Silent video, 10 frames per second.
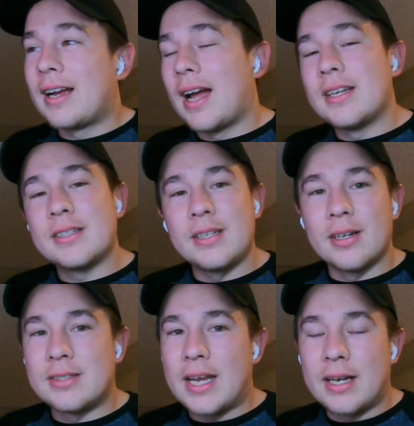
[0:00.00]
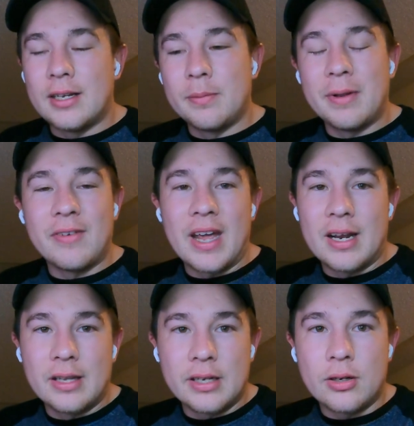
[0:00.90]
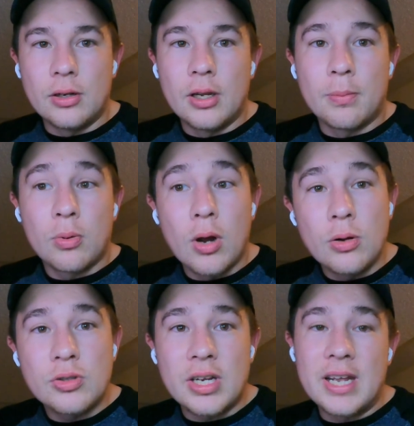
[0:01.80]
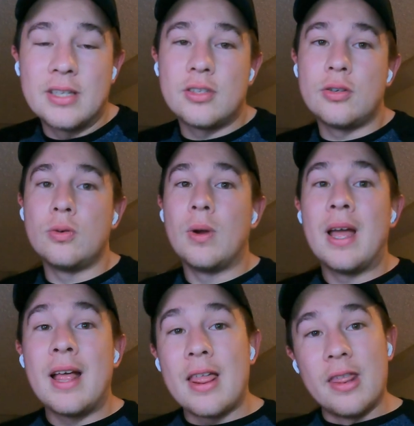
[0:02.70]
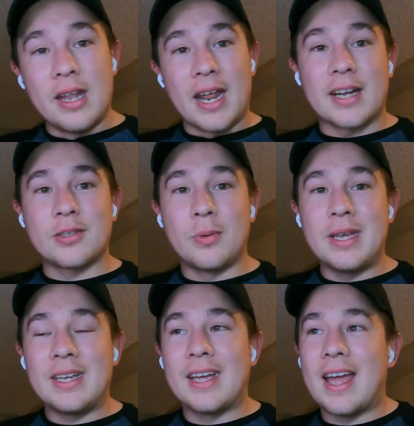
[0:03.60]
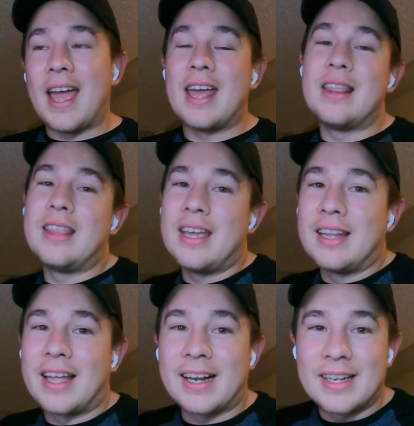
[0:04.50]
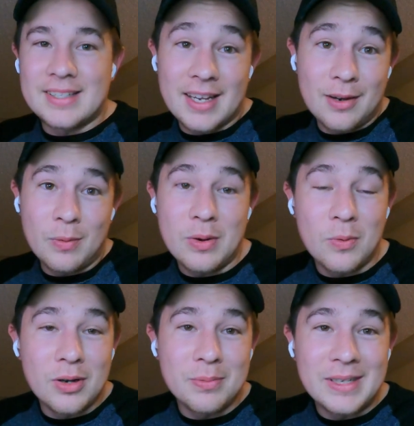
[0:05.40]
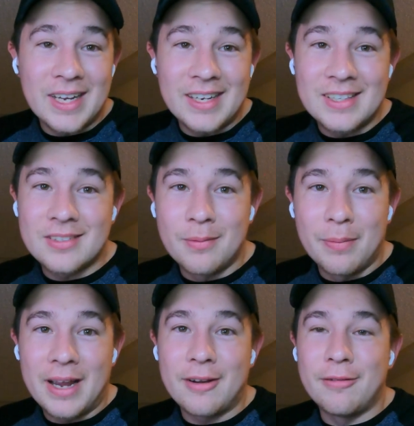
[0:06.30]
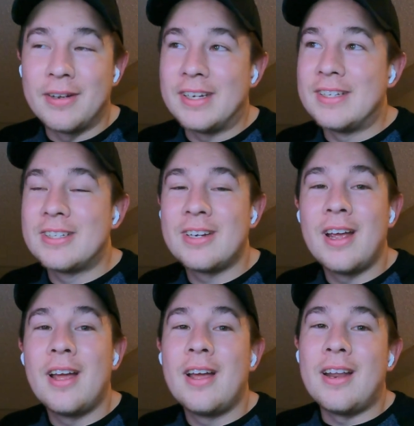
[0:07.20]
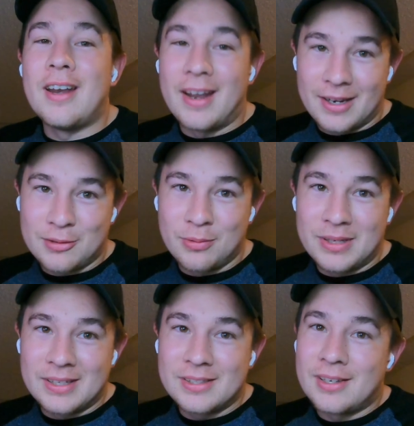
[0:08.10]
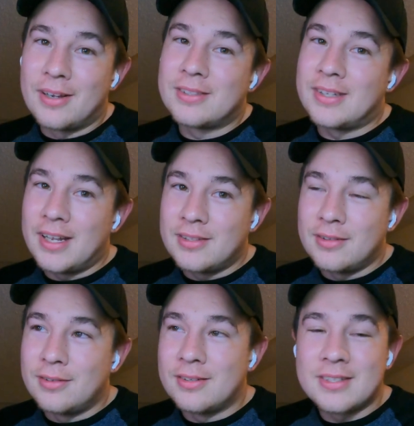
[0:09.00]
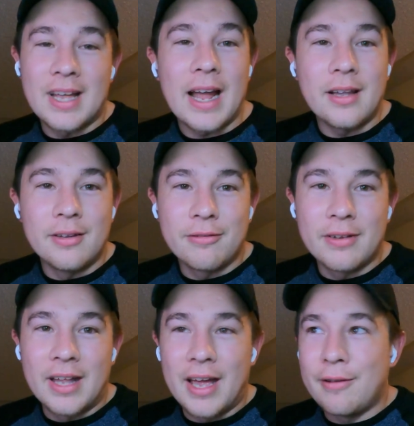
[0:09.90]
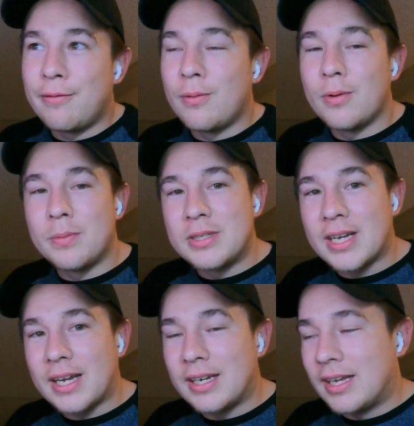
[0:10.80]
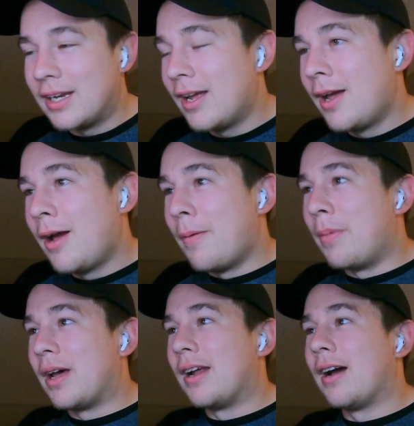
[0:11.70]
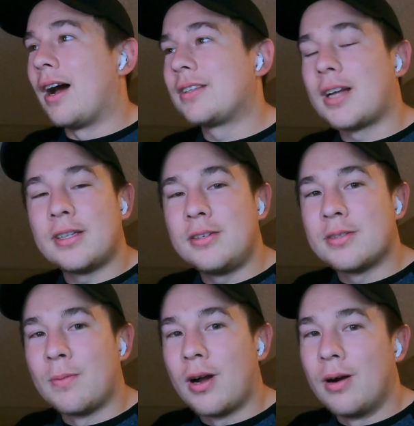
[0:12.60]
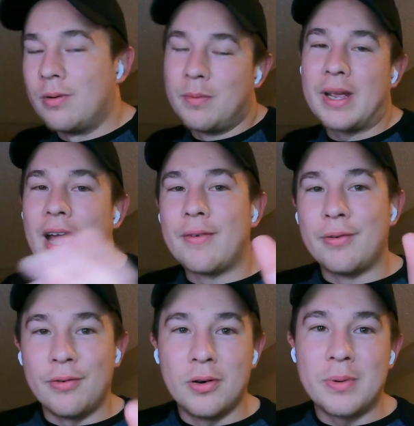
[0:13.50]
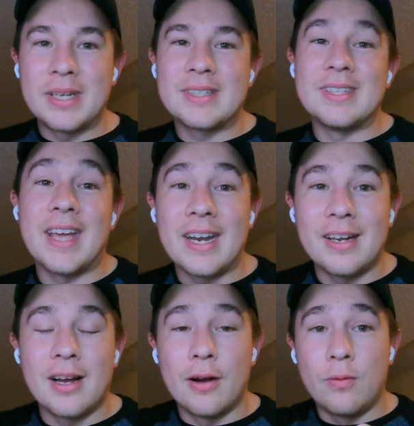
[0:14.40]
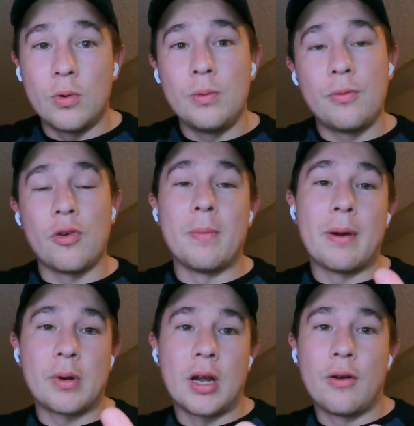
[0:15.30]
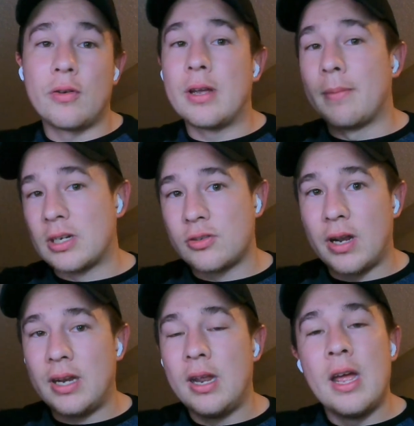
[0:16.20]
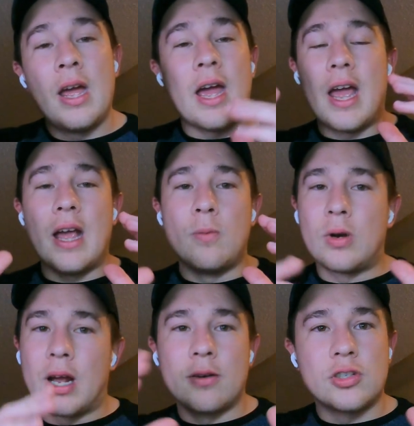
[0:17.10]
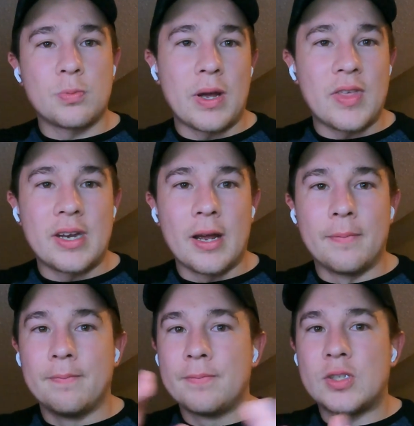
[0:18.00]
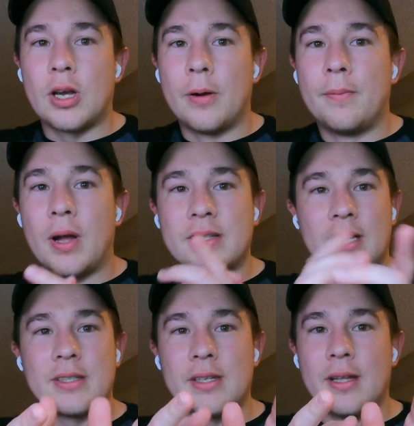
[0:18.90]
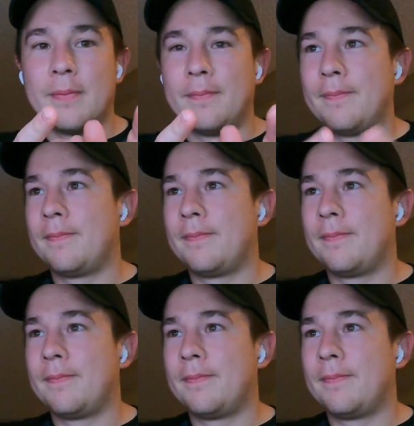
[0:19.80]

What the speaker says: Kind of just, you know, taking a little bit of an analytical approach into the next week. And then, like I said, we will be getting some bike footage next week. So stay tuned. Cycling for Life. We'll be checking in. But I'll talk to you tomorrow when we have the full week's data of Whoop for my recovery and my strain. And we'll kind of just break that down. So I'll talk to you then.